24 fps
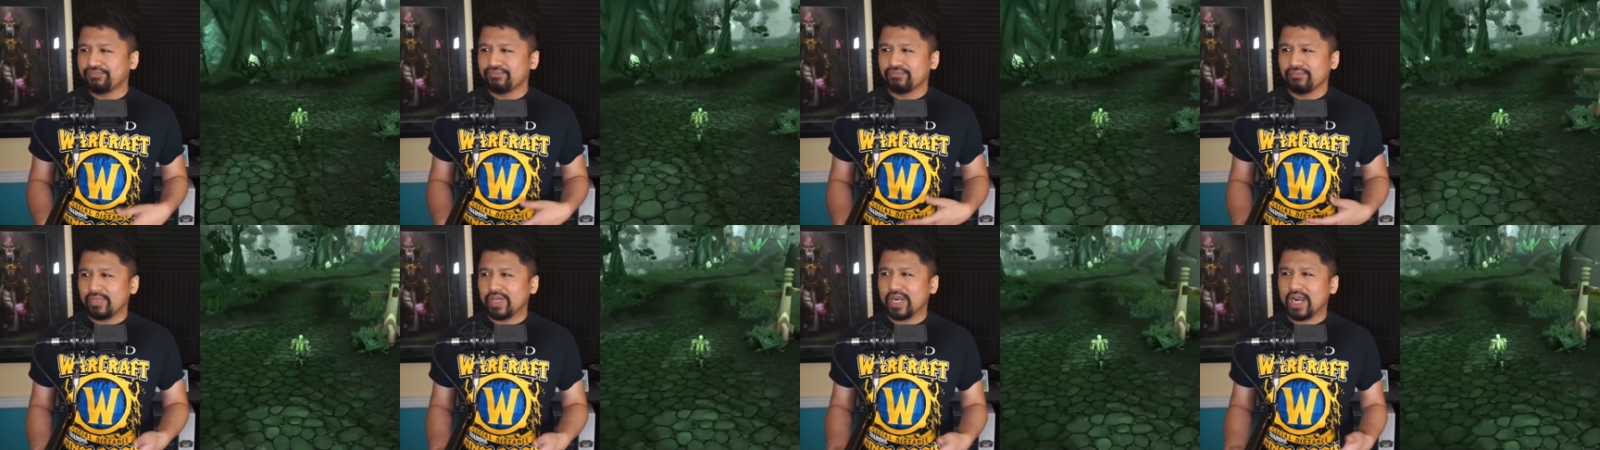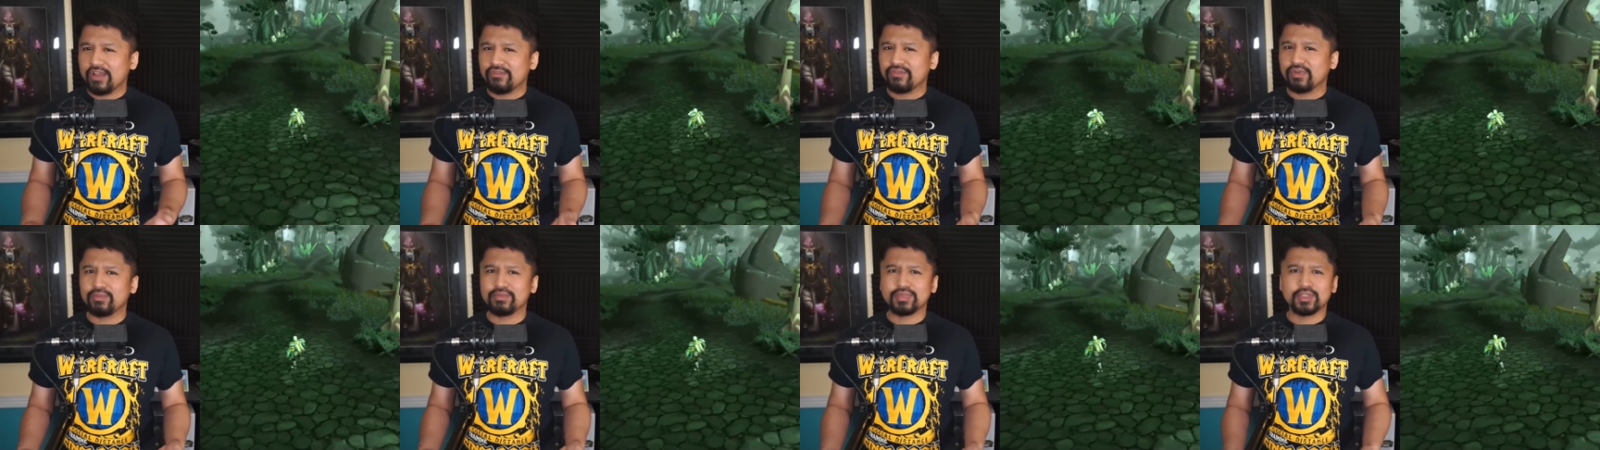but
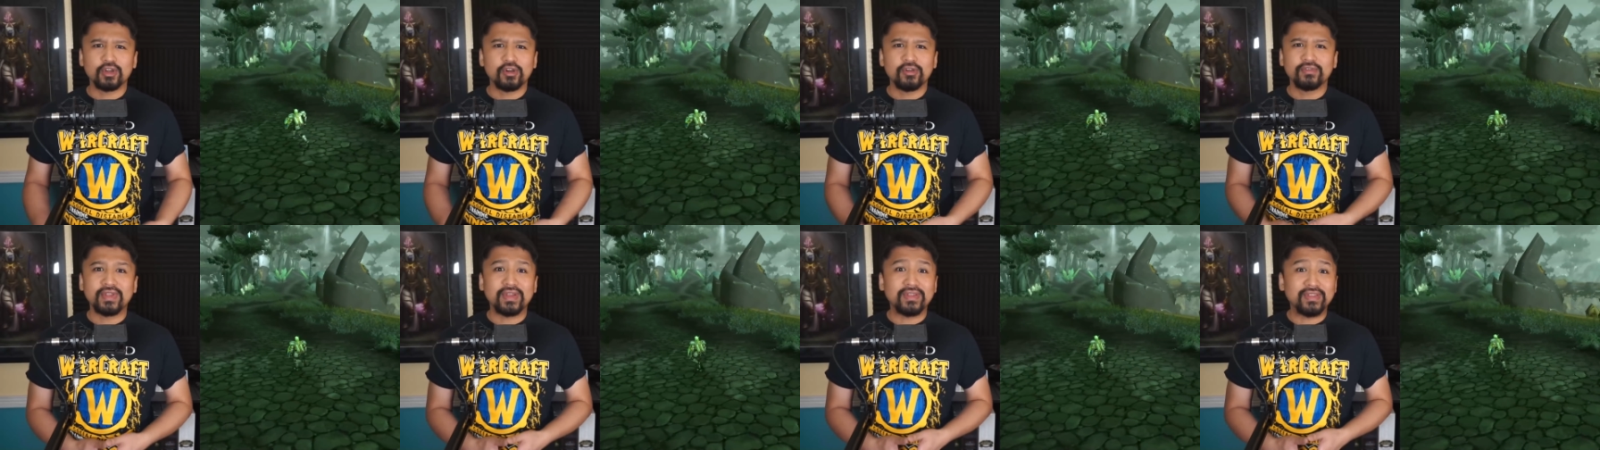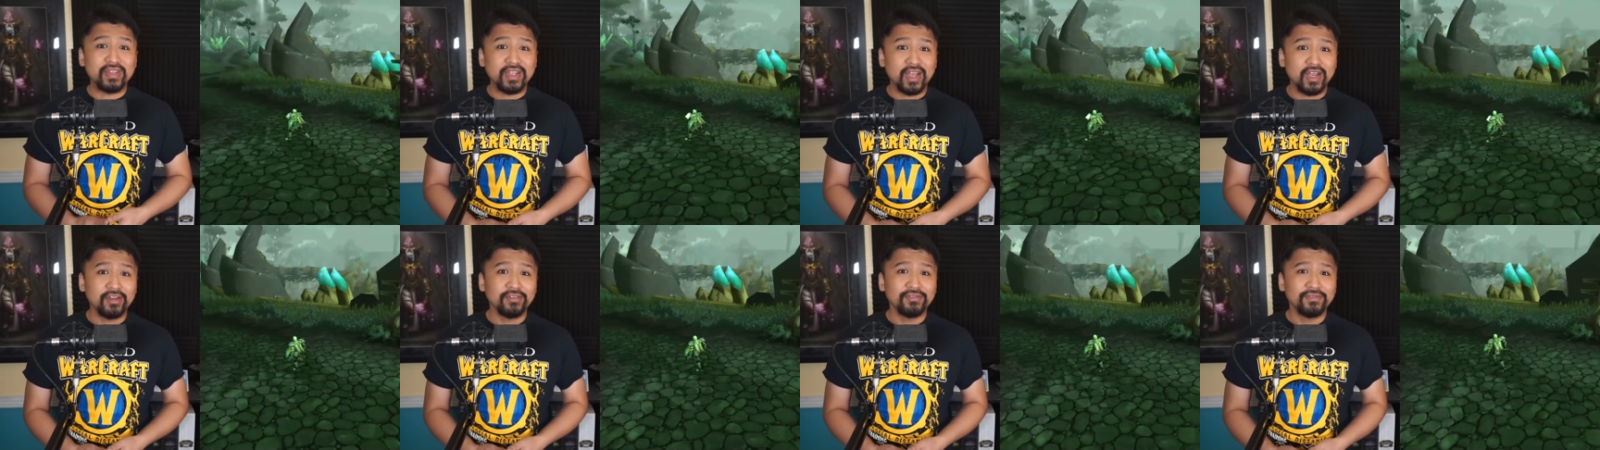I've observed
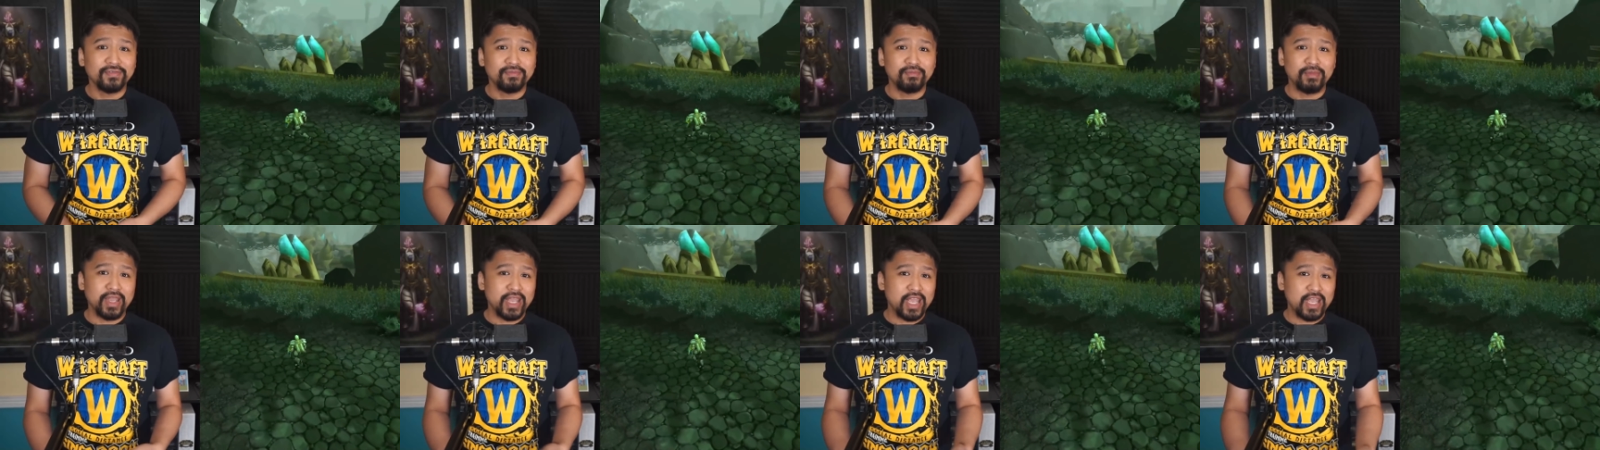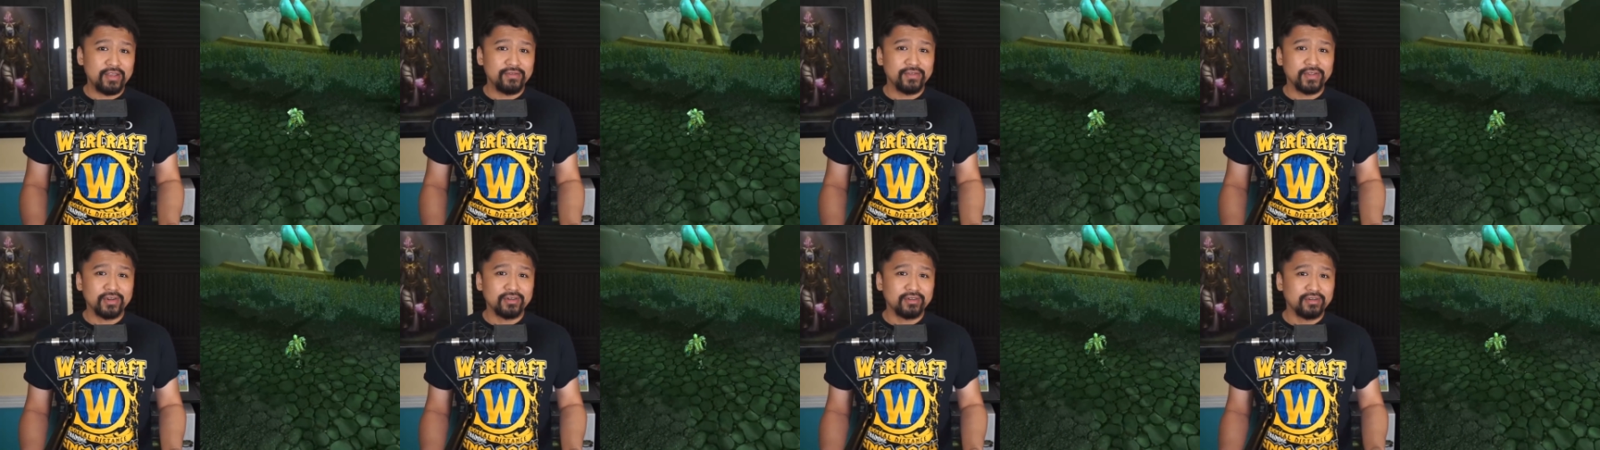enough
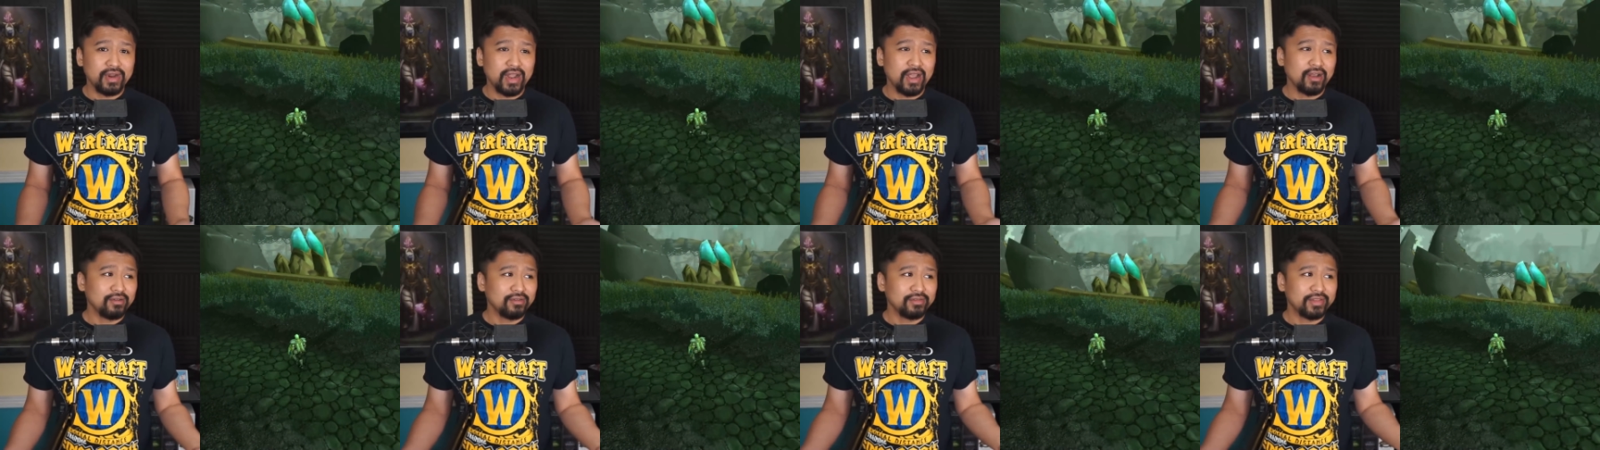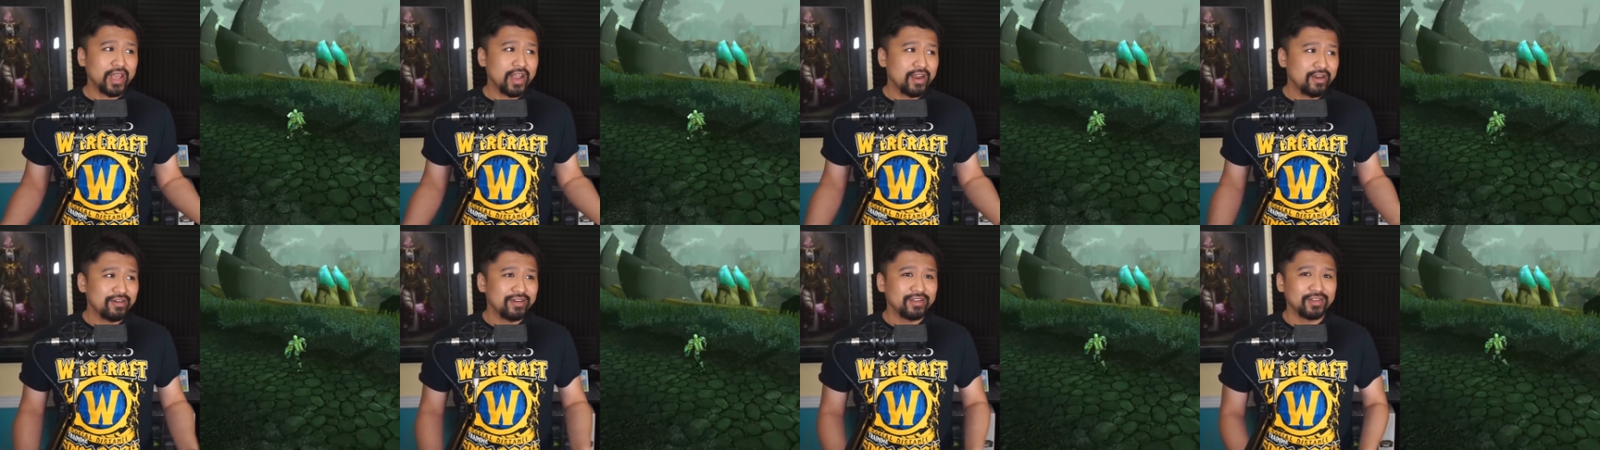behavior out there